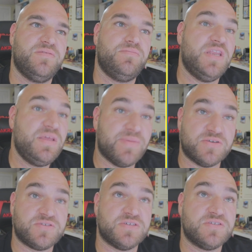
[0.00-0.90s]
Minnie
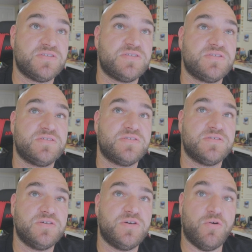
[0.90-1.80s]
Mouse is.
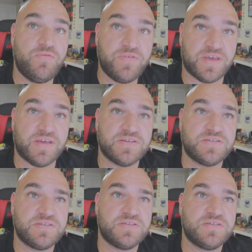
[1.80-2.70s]
Goofy
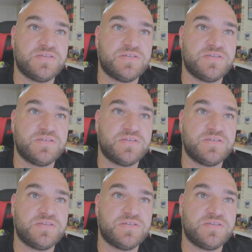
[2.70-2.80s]
is.